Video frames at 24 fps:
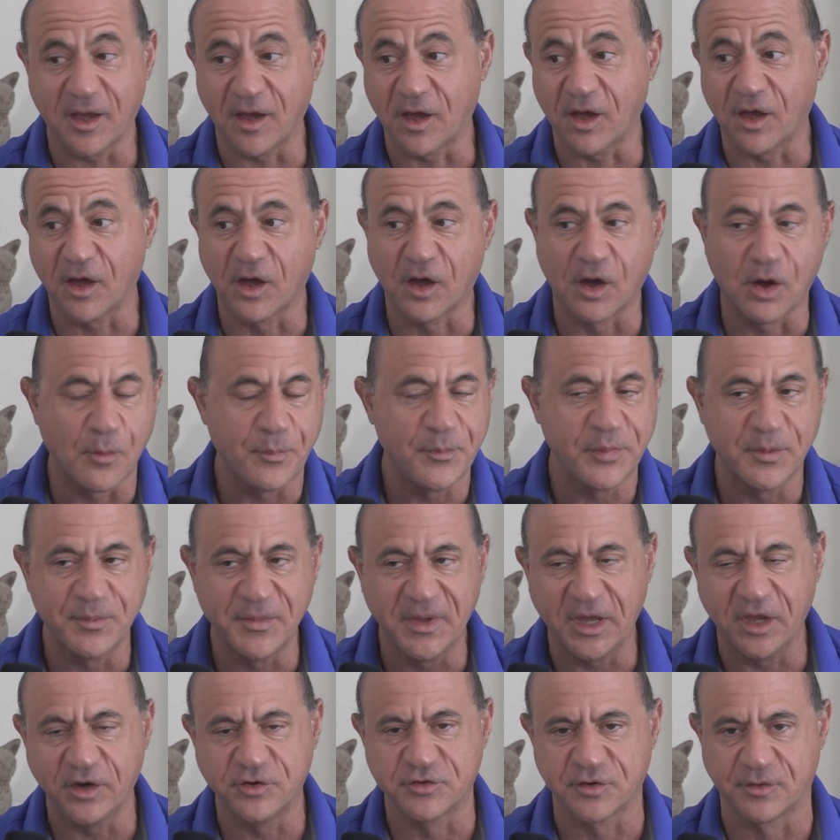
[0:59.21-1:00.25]
helped
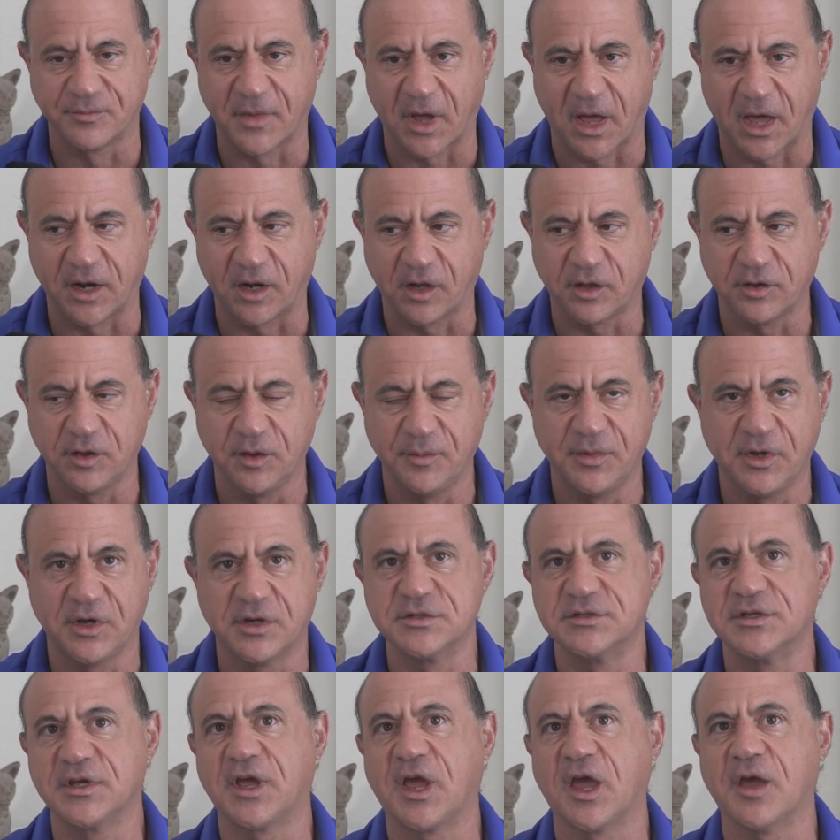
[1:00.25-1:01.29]
me dramatically
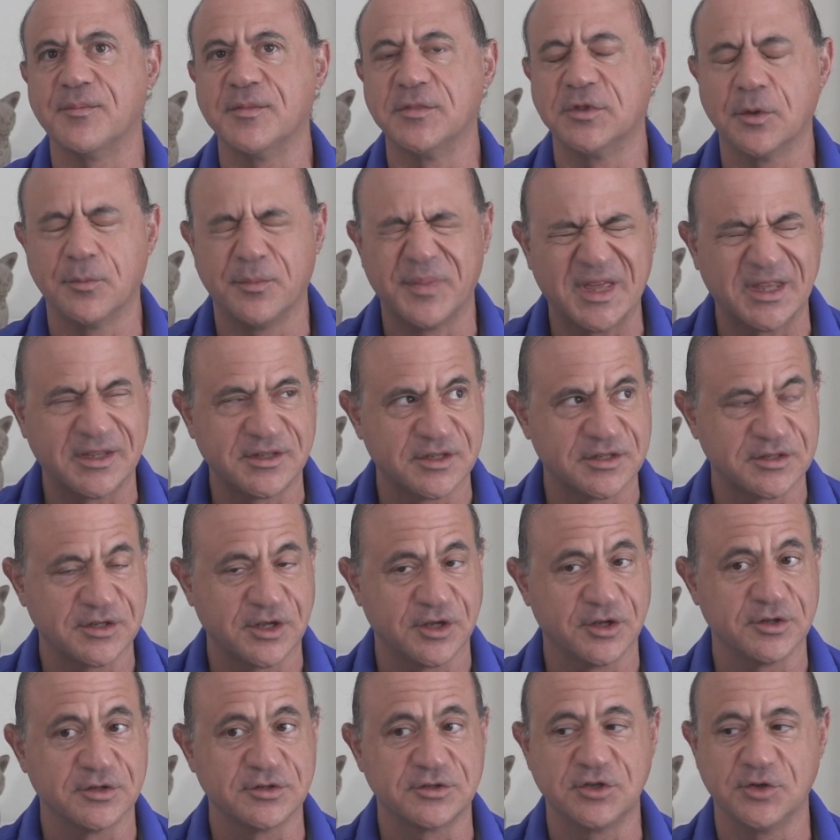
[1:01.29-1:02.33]
because it gave me the business
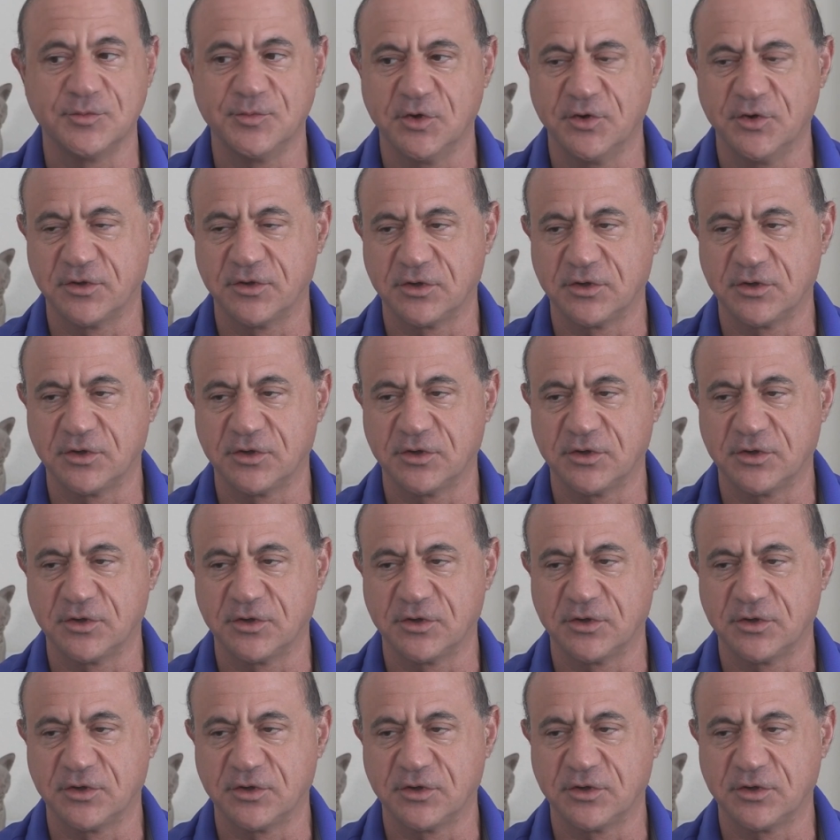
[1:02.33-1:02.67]
skills to